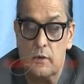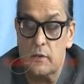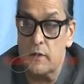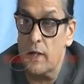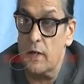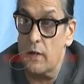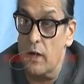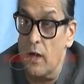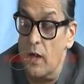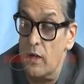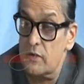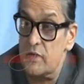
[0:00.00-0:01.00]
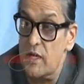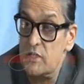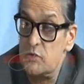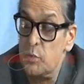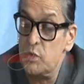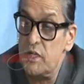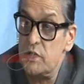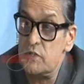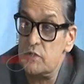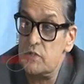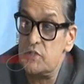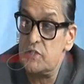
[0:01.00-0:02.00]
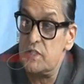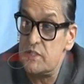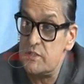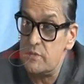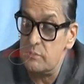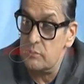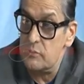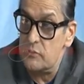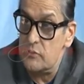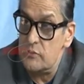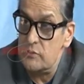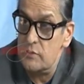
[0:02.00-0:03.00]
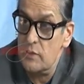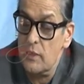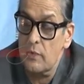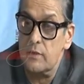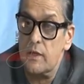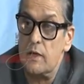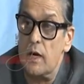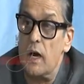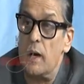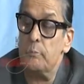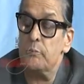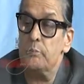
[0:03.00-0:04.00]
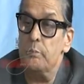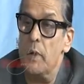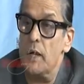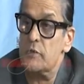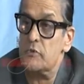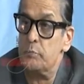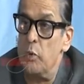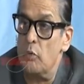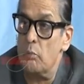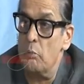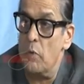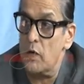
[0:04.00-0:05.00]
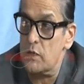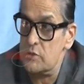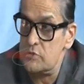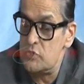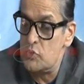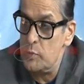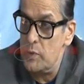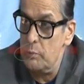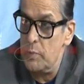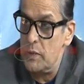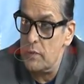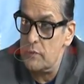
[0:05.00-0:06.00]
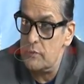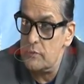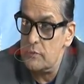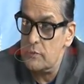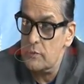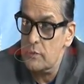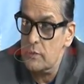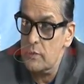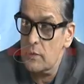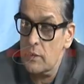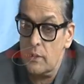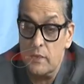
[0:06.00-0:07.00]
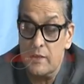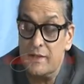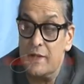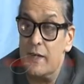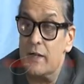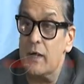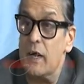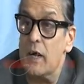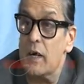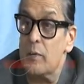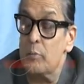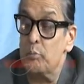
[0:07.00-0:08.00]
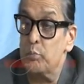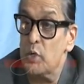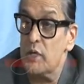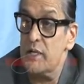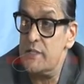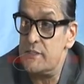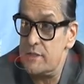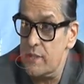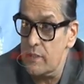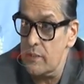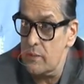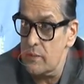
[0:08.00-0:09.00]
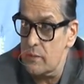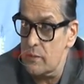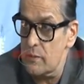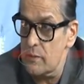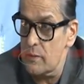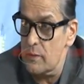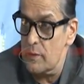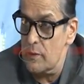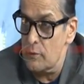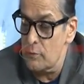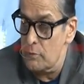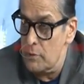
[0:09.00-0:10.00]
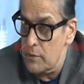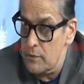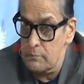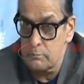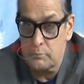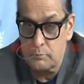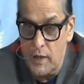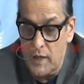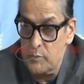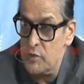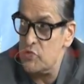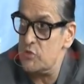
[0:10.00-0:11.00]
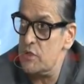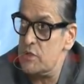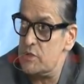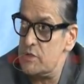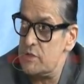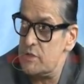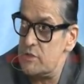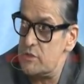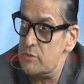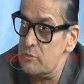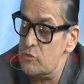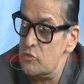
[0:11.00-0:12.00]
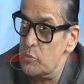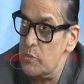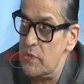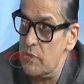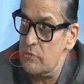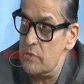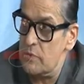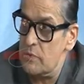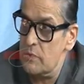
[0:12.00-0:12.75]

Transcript: There are transportation systems. There are hub and spoke models to be built. There are policing, you know, administration systems to be given.